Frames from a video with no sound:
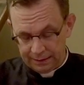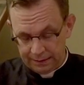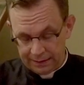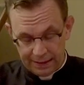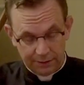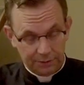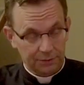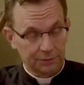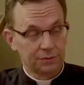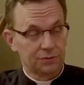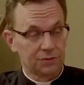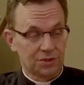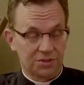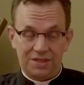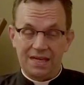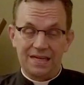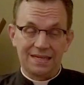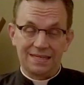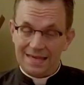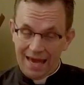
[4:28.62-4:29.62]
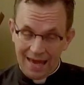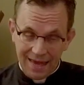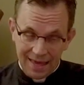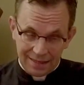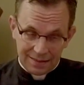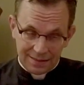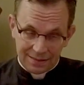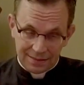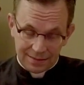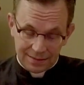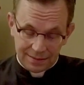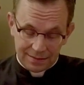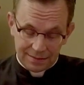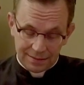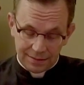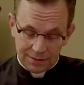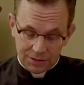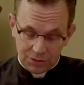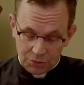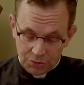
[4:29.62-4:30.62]
Now, to say
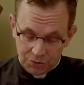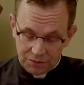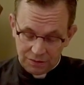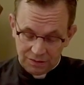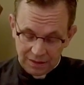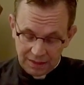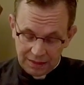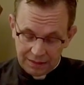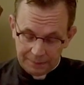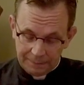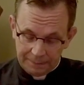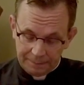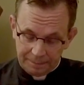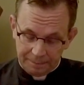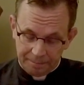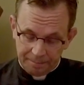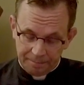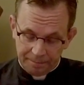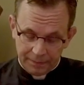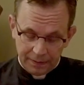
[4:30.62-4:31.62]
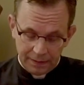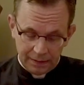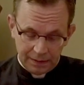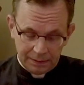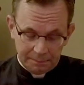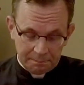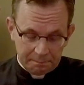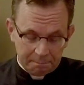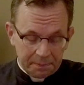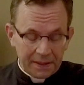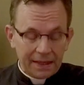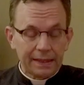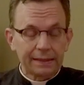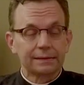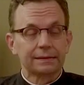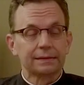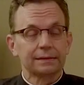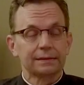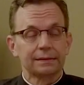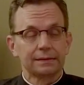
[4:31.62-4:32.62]
yes is a good thing,
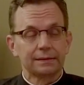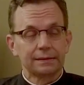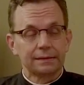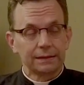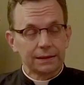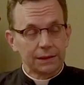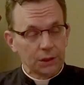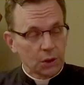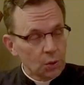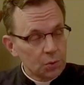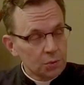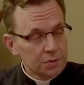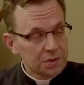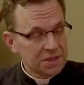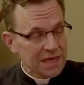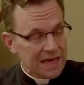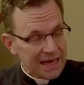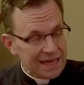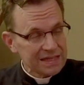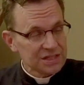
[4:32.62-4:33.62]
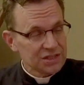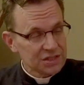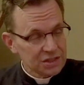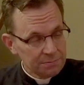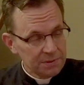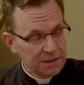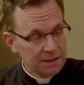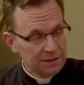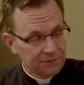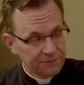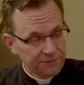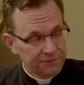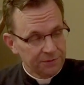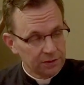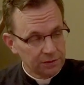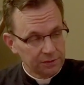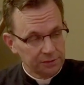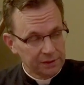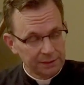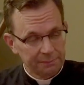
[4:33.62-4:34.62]
but it always has to be
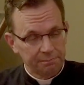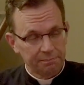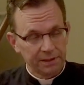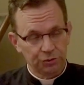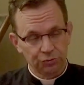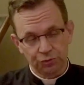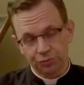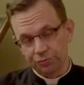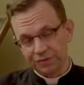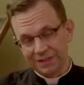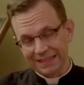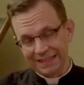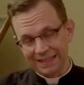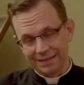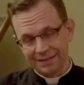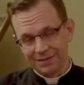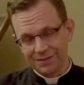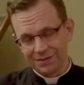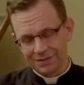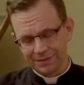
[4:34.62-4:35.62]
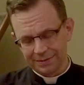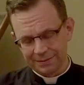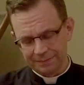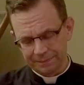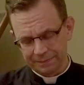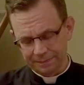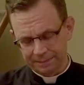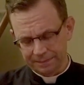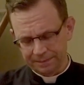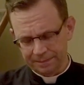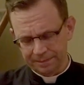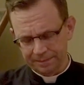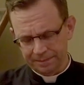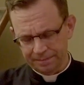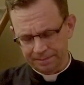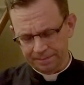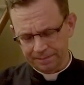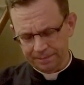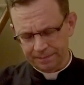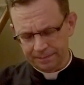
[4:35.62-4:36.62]
followed up by true deeds.
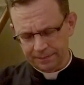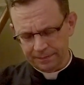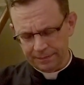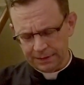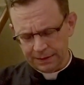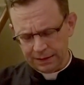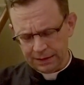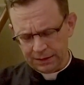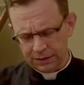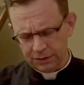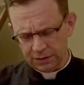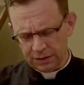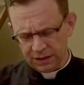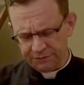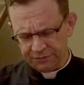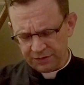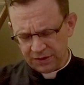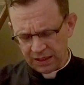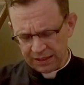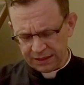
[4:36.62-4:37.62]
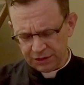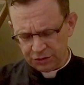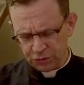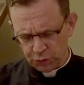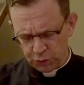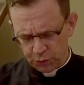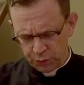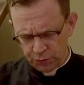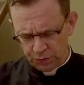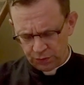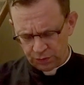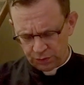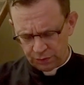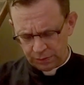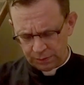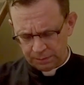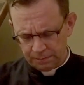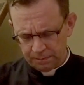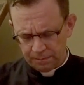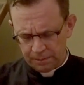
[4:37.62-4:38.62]
To love God in
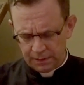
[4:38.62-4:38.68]
truth,